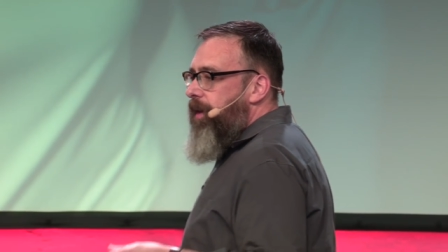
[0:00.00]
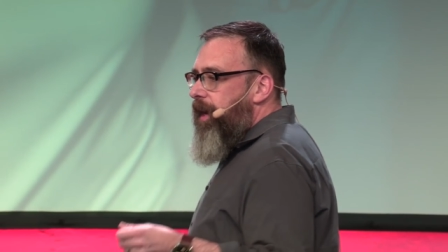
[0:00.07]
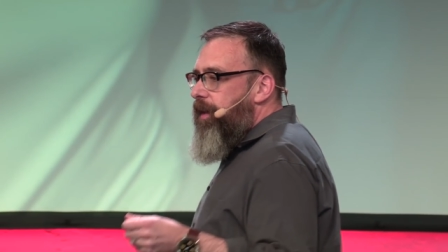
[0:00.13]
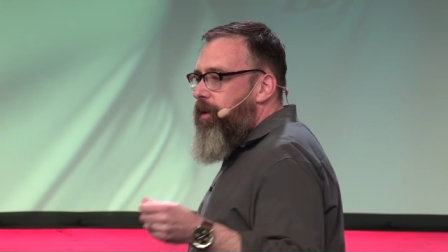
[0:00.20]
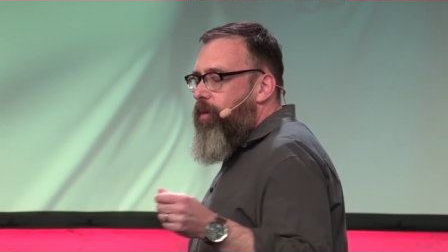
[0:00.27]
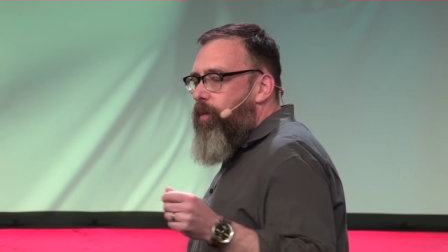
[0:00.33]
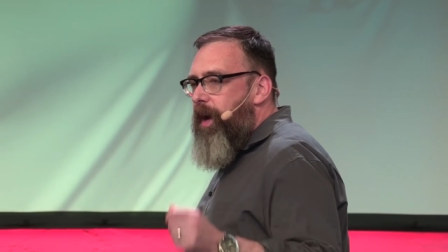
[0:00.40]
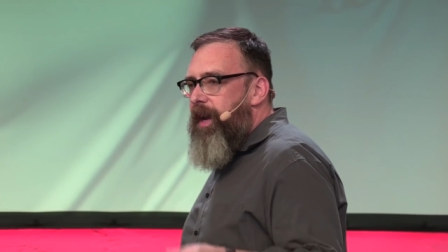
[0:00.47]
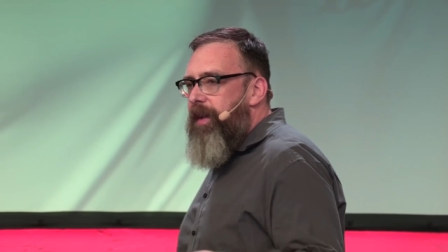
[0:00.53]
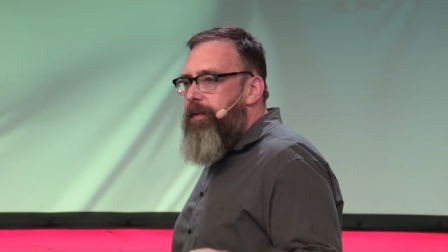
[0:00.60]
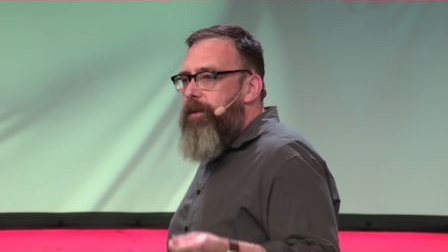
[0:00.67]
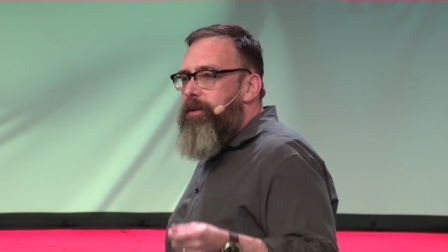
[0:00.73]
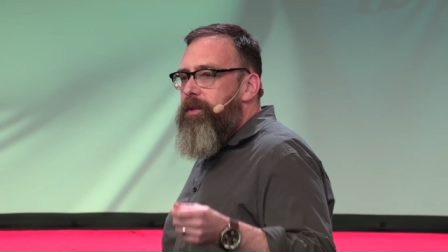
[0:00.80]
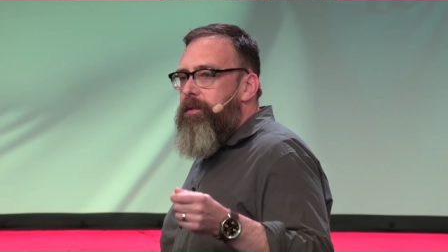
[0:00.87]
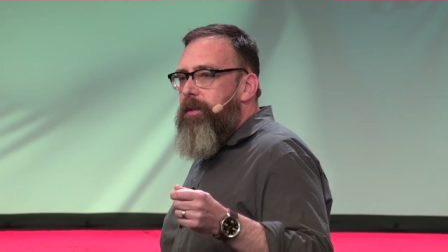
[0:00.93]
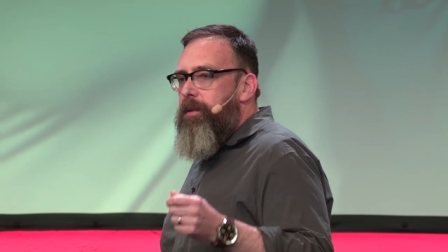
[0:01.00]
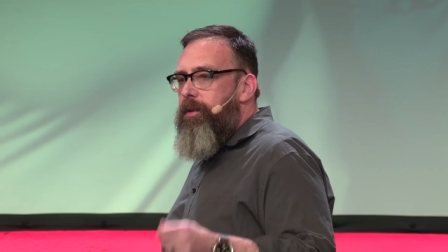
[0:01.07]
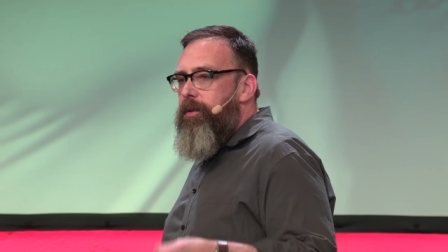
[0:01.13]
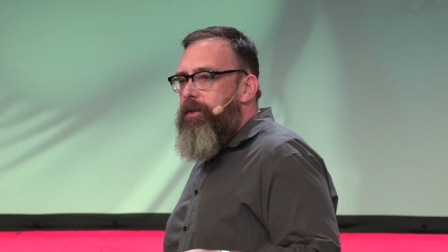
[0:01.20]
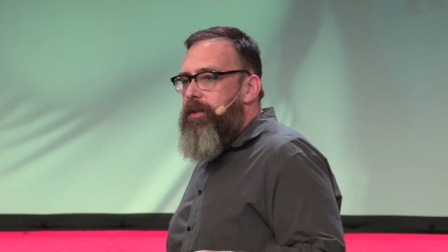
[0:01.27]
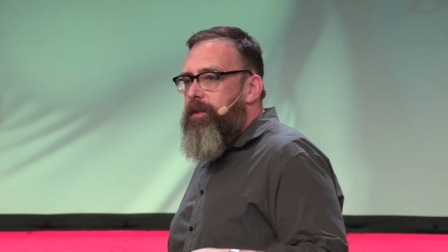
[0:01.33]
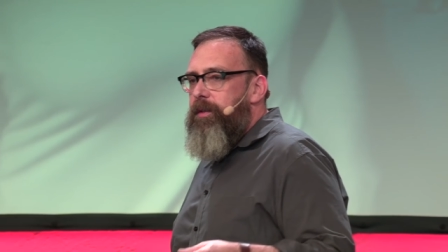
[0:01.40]
and the way those
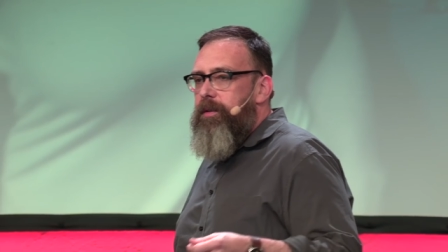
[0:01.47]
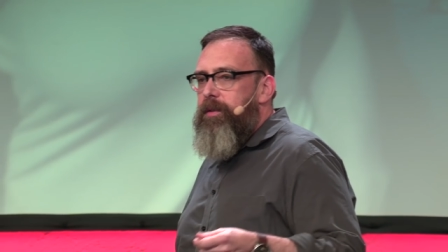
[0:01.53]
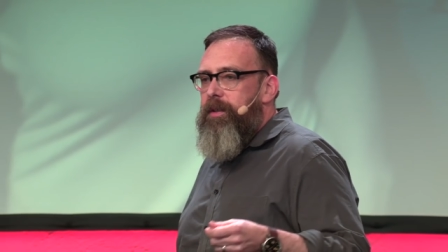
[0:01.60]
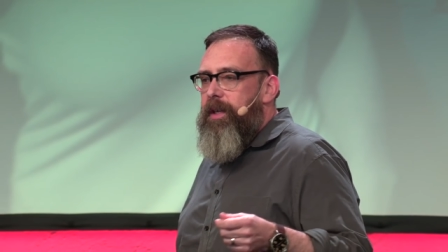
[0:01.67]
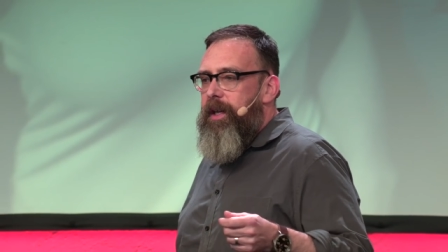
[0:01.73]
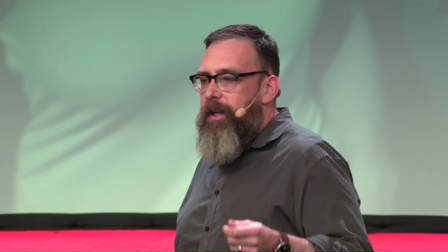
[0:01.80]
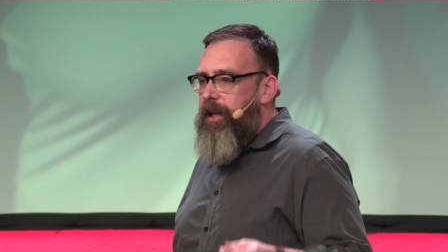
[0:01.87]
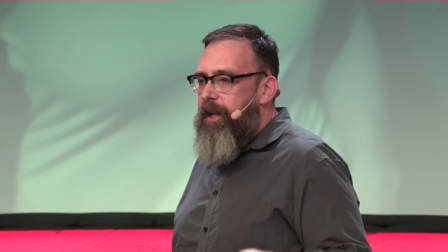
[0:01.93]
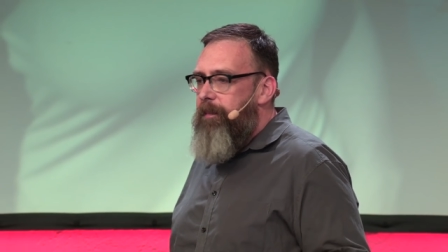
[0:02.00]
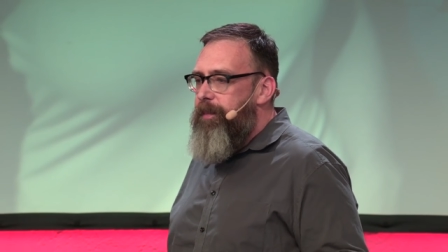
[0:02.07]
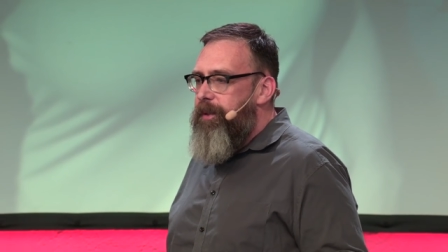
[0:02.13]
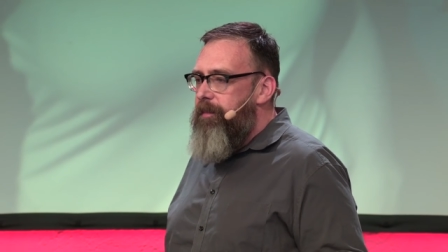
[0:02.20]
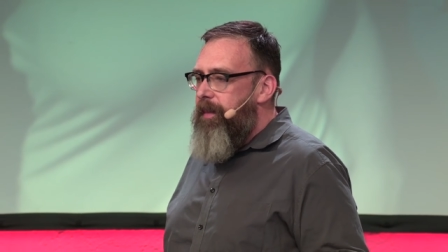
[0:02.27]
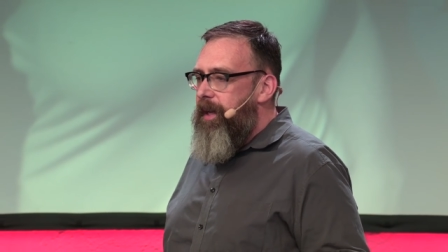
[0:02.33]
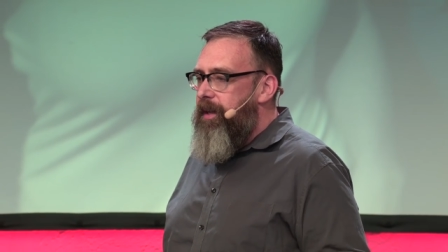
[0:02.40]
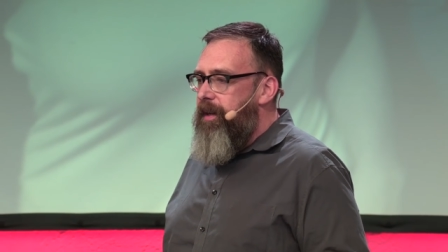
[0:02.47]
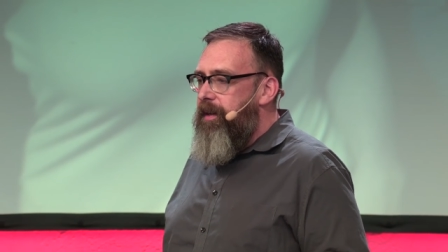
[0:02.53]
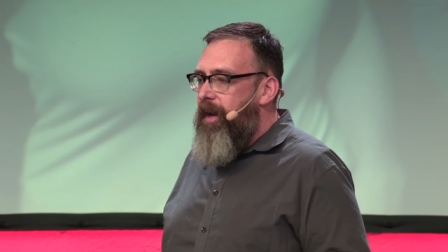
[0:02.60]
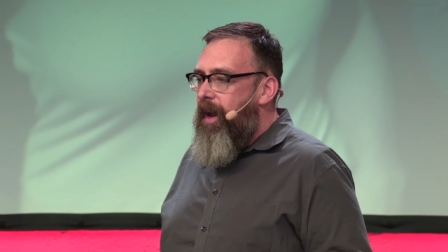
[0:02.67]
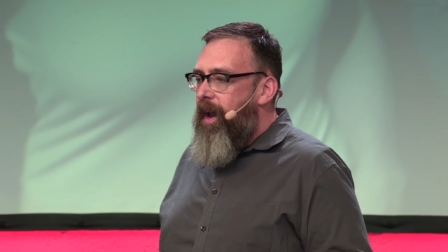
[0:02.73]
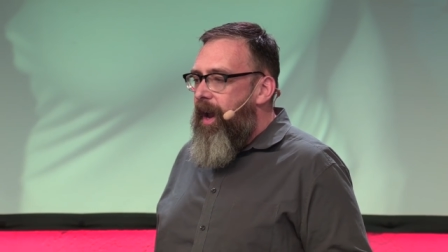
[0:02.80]
solutions get implemented,